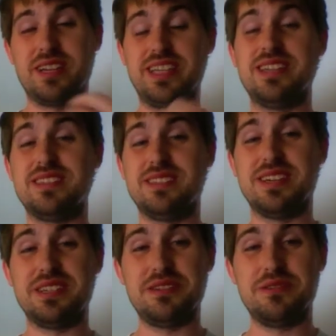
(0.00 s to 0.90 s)
get
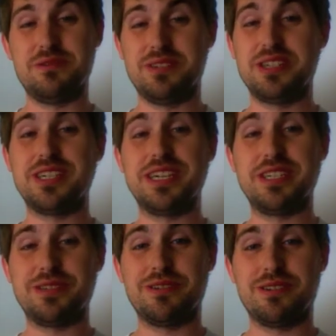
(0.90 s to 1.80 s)
inside you and change
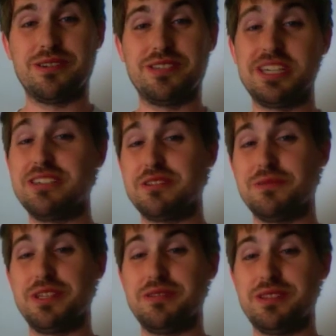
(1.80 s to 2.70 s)
your heart and change the way you